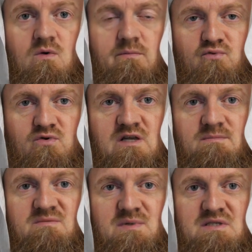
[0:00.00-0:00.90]
were brought
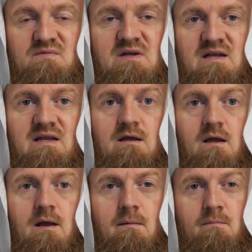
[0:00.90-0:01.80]
up specifically
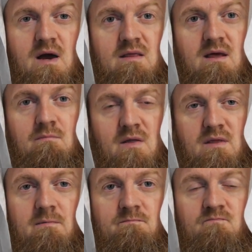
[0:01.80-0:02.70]
by their
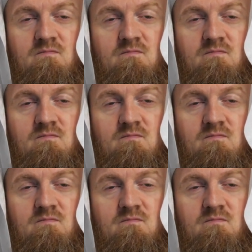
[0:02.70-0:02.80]
mother.